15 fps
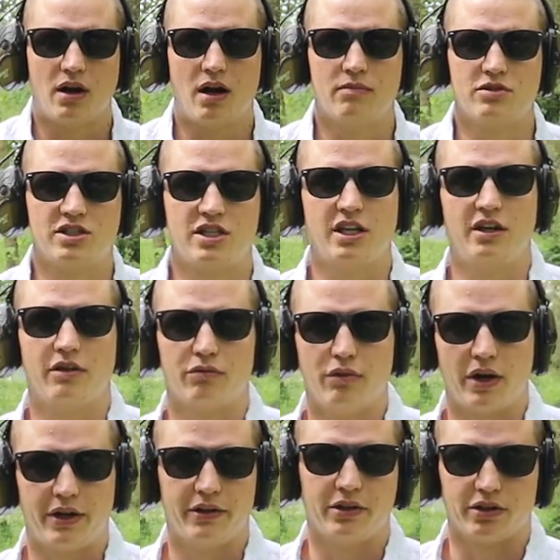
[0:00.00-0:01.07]
I'm just in a
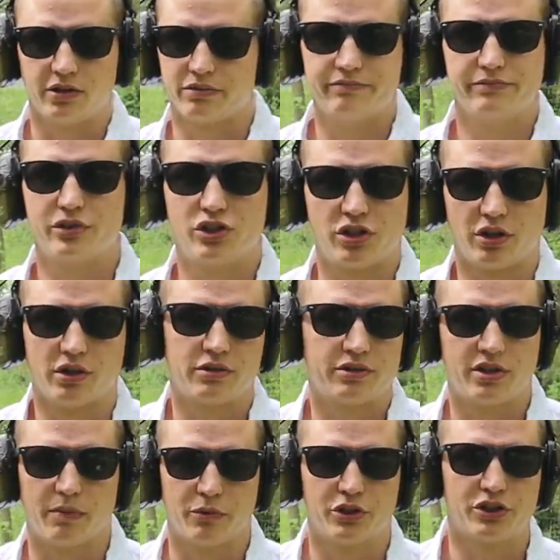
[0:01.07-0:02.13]
regular shirt,
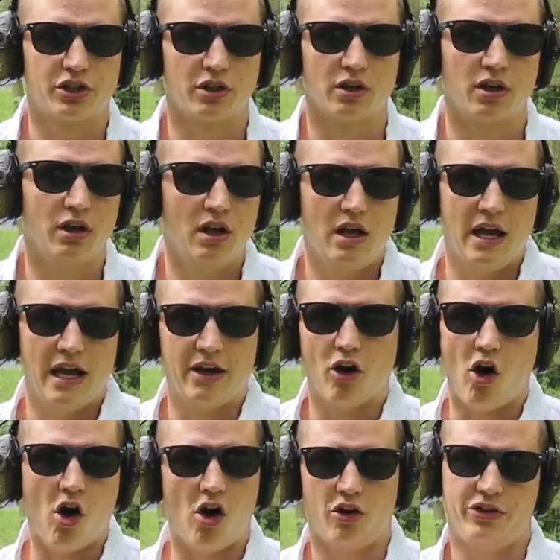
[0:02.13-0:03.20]
summer shirt, and
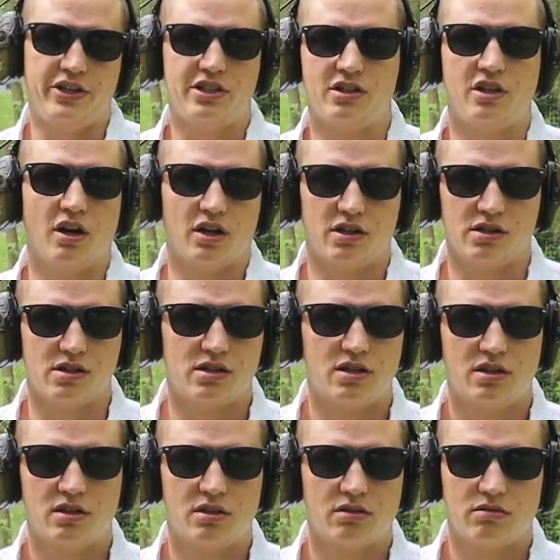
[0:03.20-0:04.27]
all these guns,